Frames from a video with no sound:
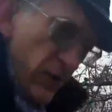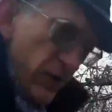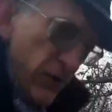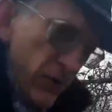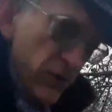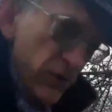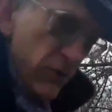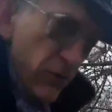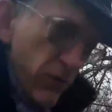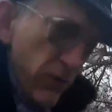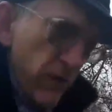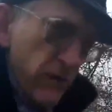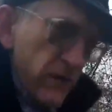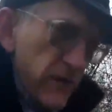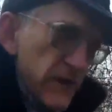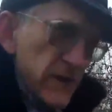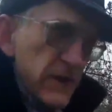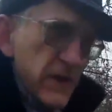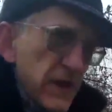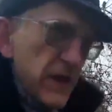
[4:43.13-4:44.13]
during
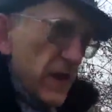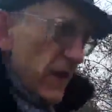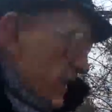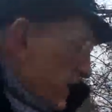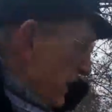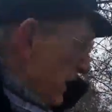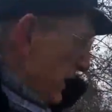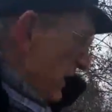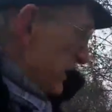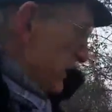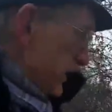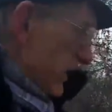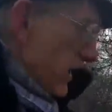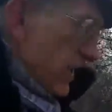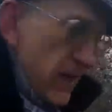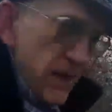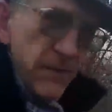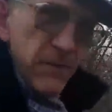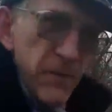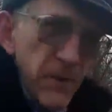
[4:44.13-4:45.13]
this year, and
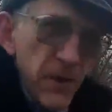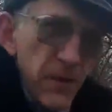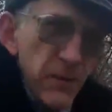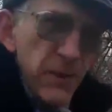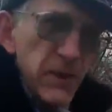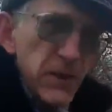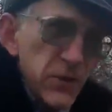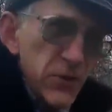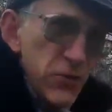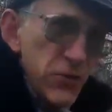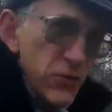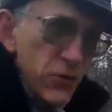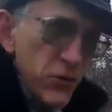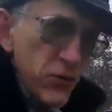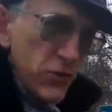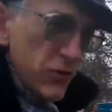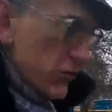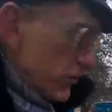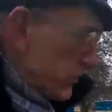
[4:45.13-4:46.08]
I am very pleased to show you